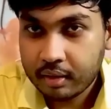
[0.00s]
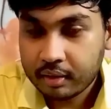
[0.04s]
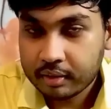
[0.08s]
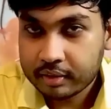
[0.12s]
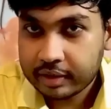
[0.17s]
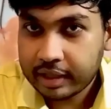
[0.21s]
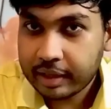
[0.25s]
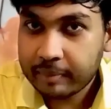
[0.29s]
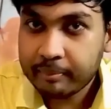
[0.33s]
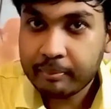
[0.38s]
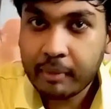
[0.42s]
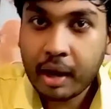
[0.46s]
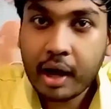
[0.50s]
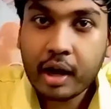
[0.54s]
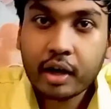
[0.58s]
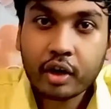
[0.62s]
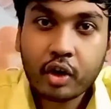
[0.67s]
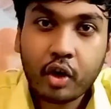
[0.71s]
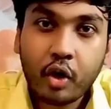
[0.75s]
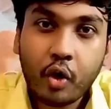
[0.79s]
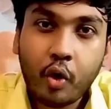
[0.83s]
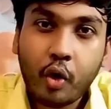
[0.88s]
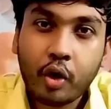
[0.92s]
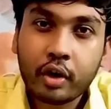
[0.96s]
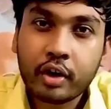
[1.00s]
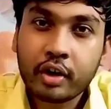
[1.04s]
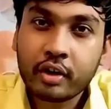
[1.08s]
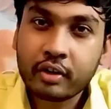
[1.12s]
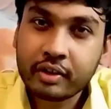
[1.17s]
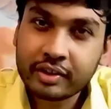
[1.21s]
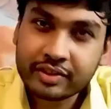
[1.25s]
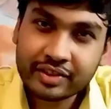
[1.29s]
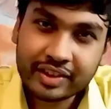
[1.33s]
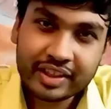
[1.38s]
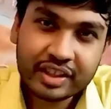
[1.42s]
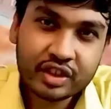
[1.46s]
They embark on a
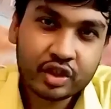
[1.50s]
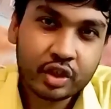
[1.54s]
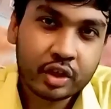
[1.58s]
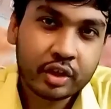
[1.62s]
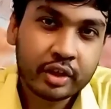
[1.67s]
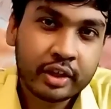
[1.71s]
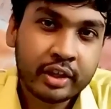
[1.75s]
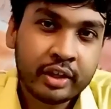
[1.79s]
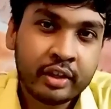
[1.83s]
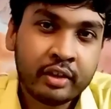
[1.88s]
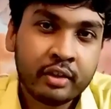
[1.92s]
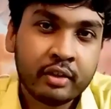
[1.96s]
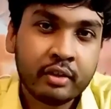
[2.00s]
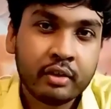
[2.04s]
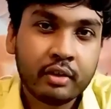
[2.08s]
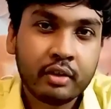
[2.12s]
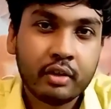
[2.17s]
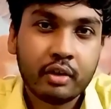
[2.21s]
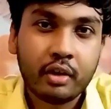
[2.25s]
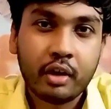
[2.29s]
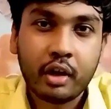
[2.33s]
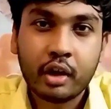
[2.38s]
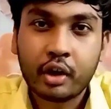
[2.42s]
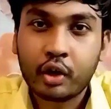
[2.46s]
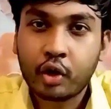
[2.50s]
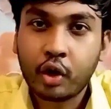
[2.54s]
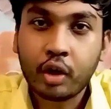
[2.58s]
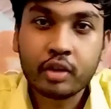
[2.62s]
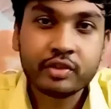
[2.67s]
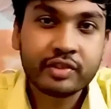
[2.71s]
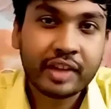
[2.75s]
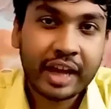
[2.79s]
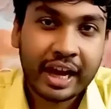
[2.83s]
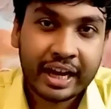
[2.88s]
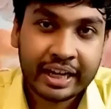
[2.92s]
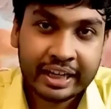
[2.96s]
risky journey
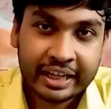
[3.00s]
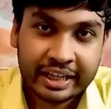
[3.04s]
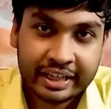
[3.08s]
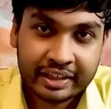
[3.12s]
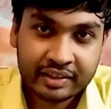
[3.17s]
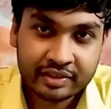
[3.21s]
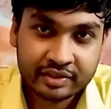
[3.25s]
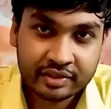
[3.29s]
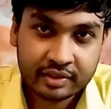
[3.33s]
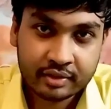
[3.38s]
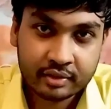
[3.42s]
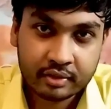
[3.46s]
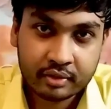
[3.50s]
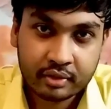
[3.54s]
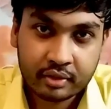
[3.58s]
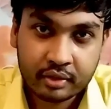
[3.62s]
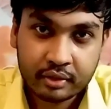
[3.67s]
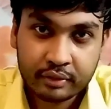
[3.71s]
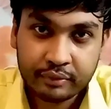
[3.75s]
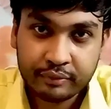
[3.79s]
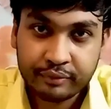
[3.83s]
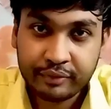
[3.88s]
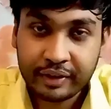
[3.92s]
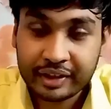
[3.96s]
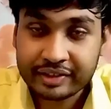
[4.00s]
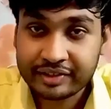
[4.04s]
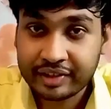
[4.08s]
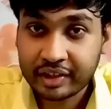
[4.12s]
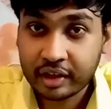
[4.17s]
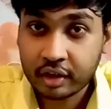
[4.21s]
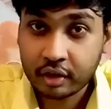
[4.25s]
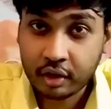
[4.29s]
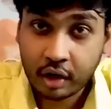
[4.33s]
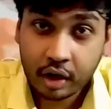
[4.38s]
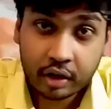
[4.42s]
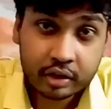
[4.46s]
across the Andes,
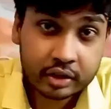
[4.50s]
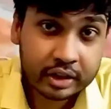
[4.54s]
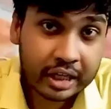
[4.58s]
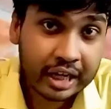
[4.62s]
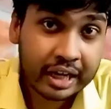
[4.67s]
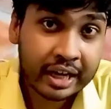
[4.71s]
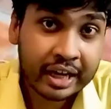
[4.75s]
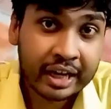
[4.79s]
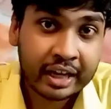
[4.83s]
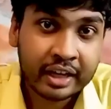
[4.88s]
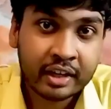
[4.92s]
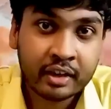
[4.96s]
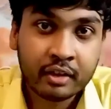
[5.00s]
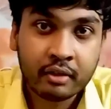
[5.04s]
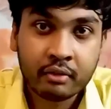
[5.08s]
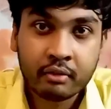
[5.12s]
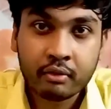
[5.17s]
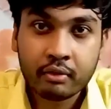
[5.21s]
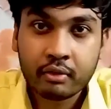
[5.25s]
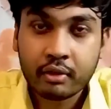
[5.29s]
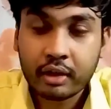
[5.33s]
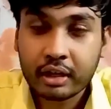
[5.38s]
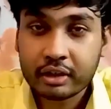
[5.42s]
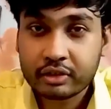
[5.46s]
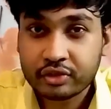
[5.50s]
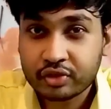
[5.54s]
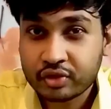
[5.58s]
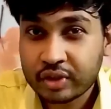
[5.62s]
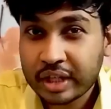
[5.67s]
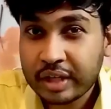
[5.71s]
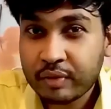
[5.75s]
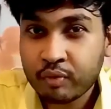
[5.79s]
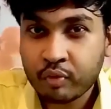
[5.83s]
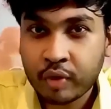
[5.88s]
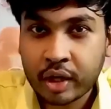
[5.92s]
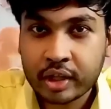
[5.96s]
facing rugged terrain,
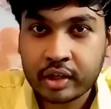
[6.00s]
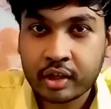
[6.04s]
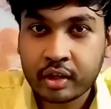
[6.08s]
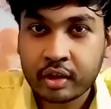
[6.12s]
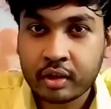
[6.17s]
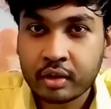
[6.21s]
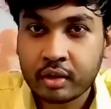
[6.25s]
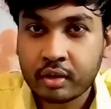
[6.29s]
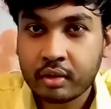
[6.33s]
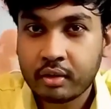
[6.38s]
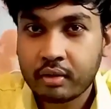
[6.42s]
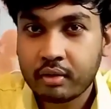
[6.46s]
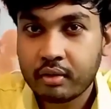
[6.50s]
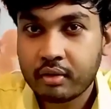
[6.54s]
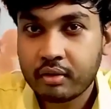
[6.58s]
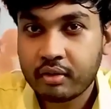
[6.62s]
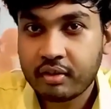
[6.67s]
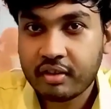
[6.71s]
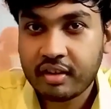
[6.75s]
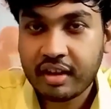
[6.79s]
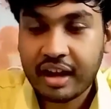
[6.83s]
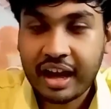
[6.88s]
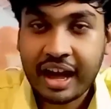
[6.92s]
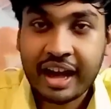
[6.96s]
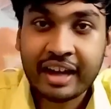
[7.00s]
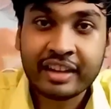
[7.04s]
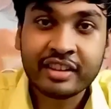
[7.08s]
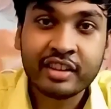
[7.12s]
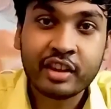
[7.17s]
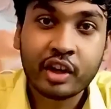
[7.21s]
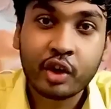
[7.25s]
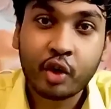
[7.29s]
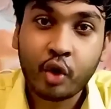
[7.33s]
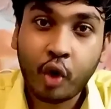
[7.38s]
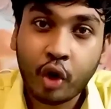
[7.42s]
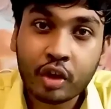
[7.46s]
extreme weather, and
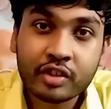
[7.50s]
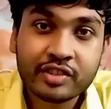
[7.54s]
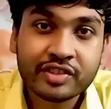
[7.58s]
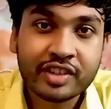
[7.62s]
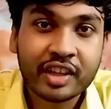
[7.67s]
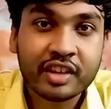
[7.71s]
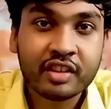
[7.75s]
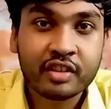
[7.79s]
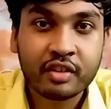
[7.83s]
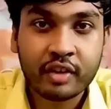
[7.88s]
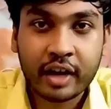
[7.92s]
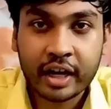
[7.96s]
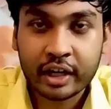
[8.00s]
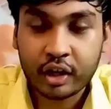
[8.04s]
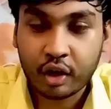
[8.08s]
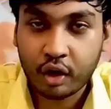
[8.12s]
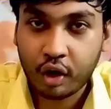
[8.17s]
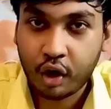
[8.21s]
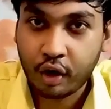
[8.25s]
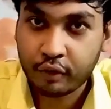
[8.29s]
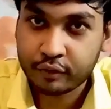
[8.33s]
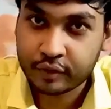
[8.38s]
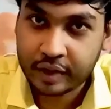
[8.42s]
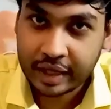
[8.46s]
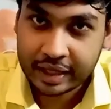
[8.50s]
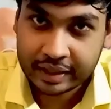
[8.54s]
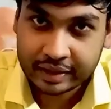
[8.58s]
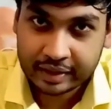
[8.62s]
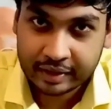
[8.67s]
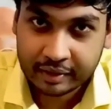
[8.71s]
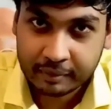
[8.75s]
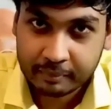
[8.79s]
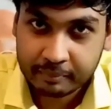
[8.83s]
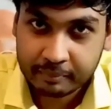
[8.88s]
the constant threat of death.